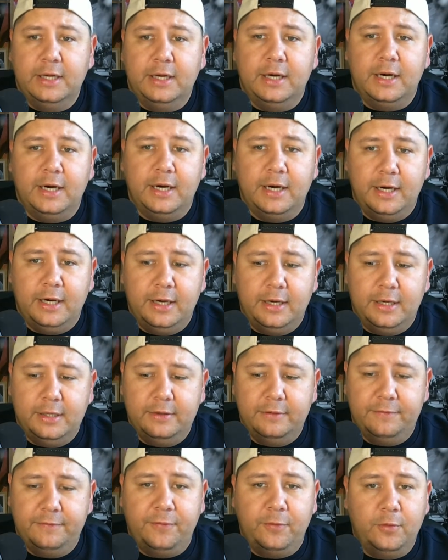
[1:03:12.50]

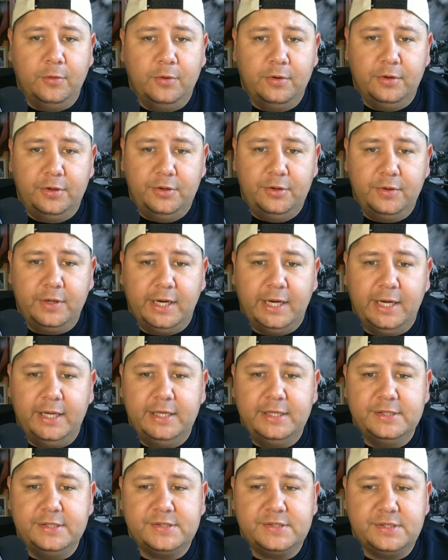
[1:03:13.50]
for you
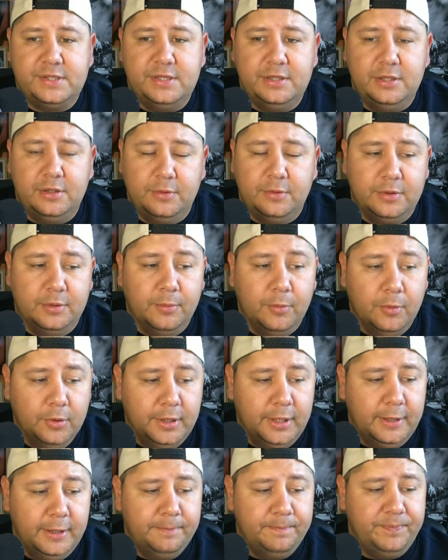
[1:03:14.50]
guys, in the
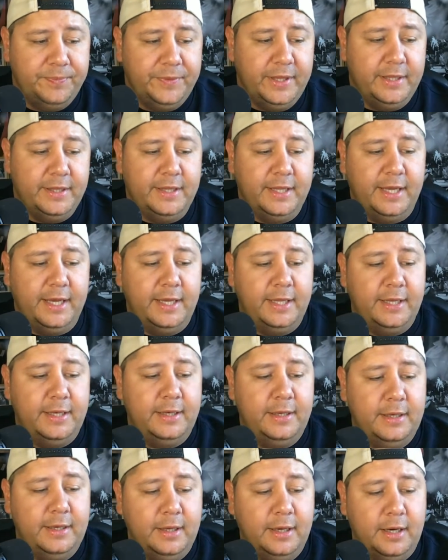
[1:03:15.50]
morning. And
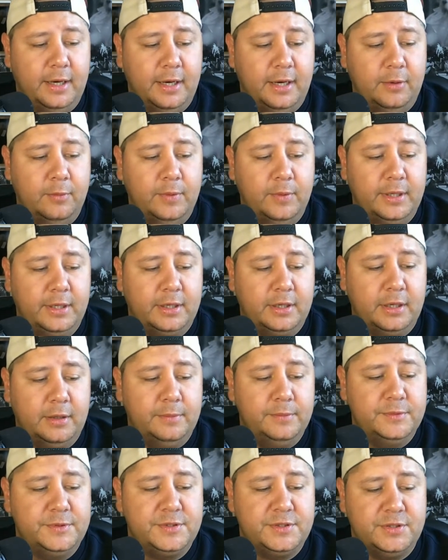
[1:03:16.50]
then when it
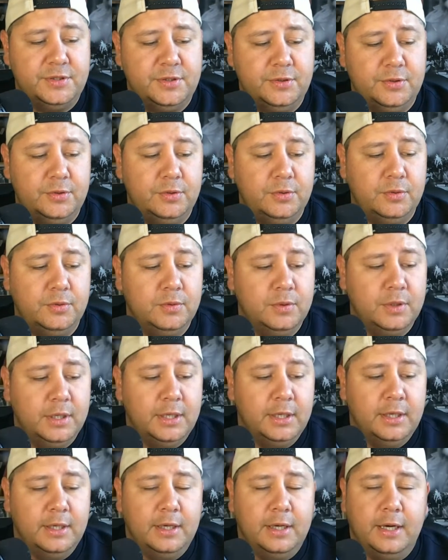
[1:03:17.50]
comes to
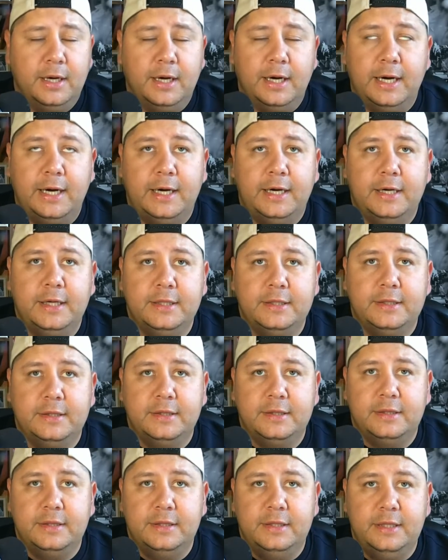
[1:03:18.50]

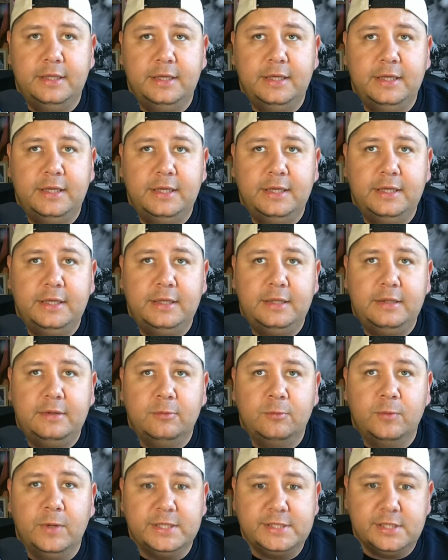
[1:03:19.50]
the
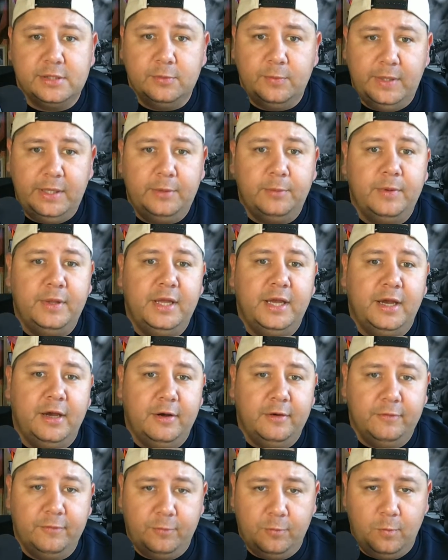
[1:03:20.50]
rest of the week, we
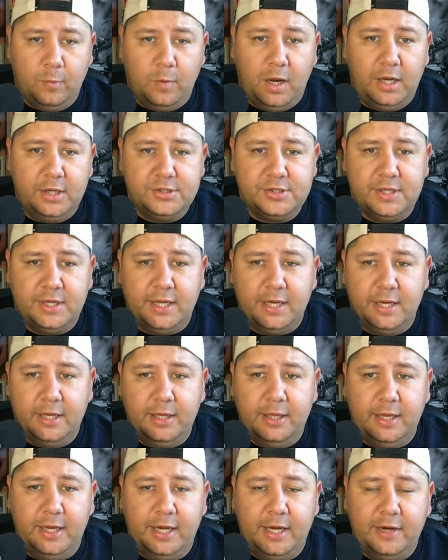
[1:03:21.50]
have Raj and
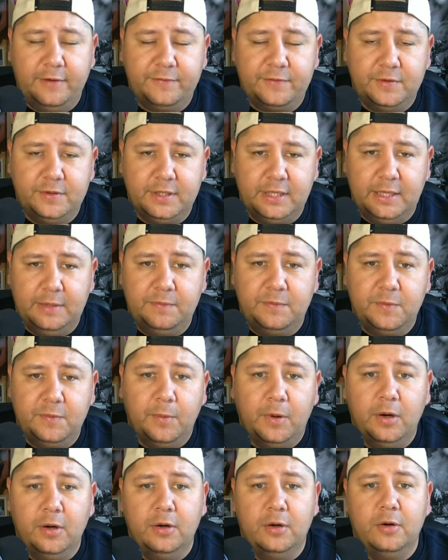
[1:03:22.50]
I after the game
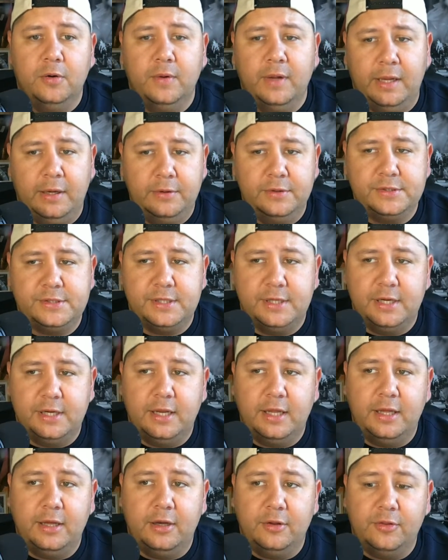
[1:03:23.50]
tomorrow, Harrison and
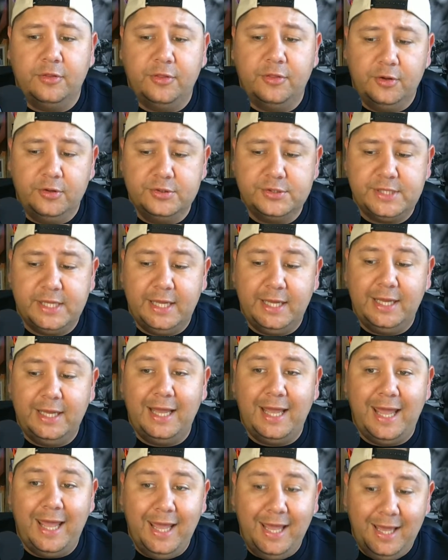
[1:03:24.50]
I on Thursday,
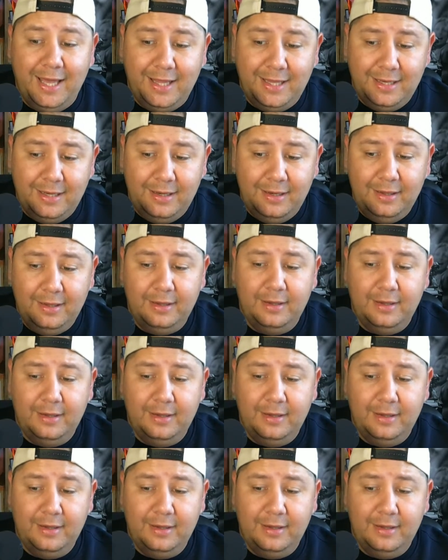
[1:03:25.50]
and